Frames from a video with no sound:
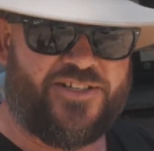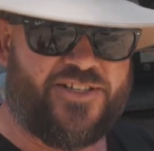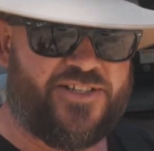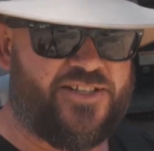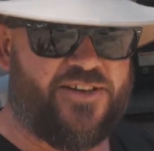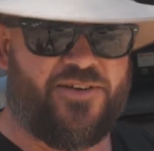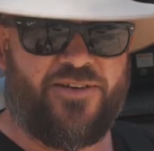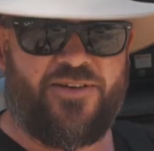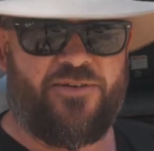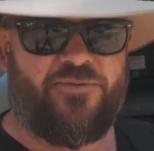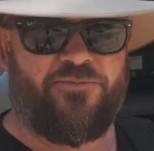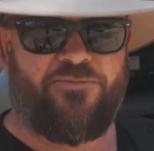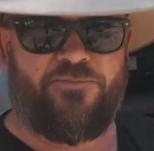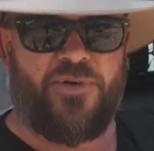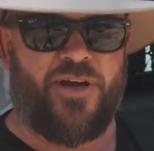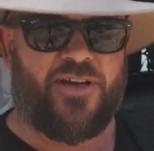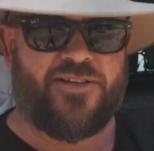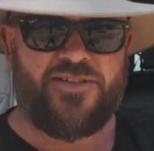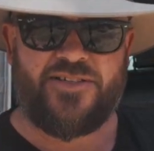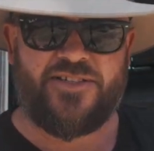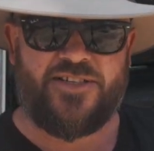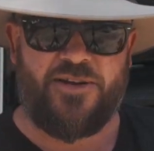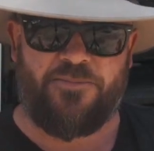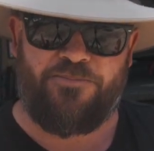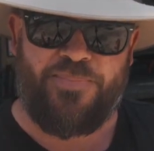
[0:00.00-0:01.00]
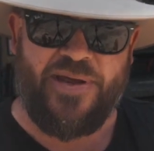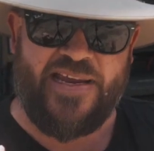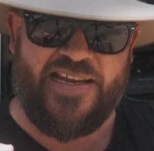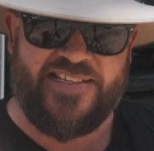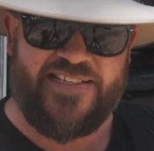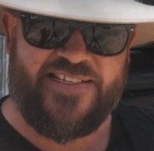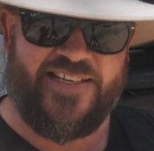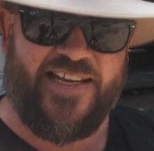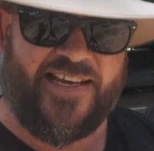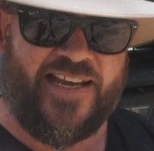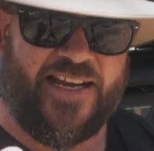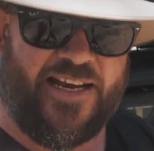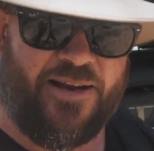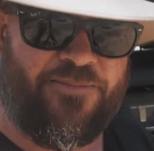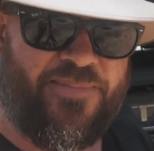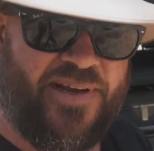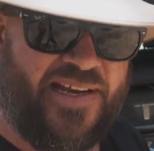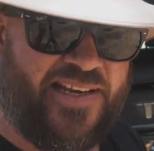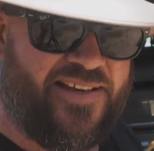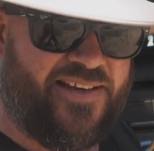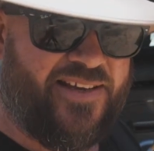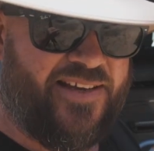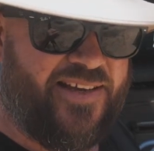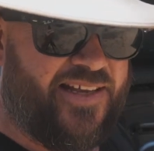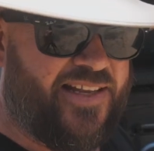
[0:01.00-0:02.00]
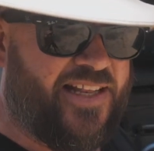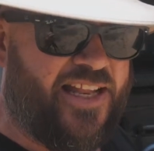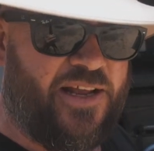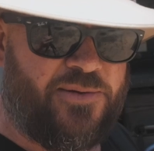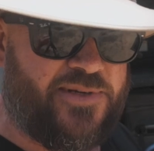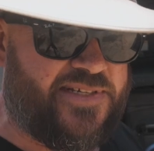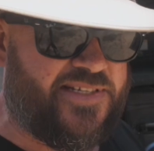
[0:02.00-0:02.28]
just a bee's dick in a bit. There